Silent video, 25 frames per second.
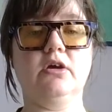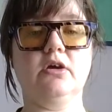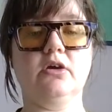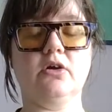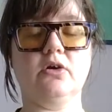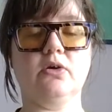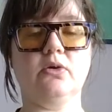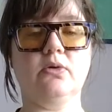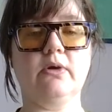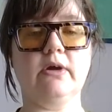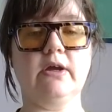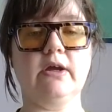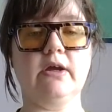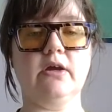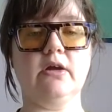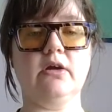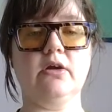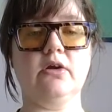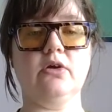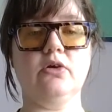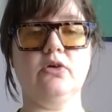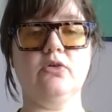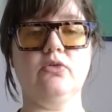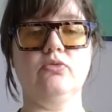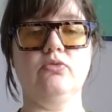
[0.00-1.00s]
quick
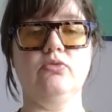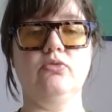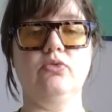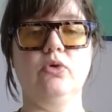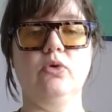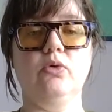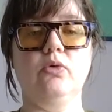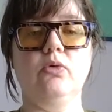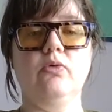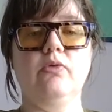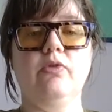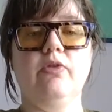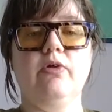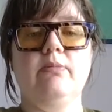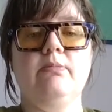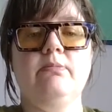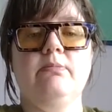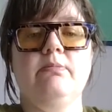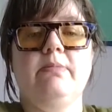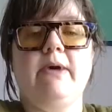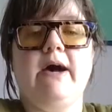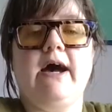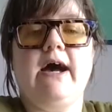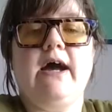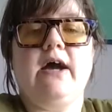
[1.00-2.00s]
roll them
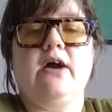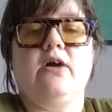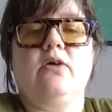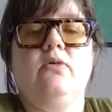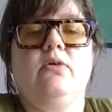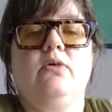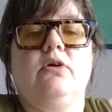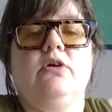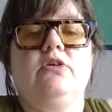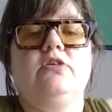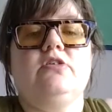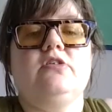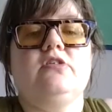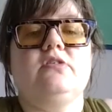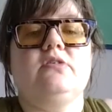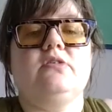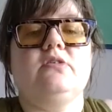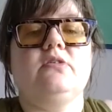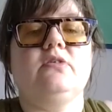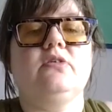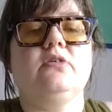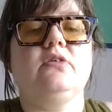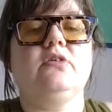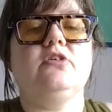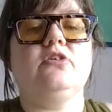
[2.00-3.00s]
backwards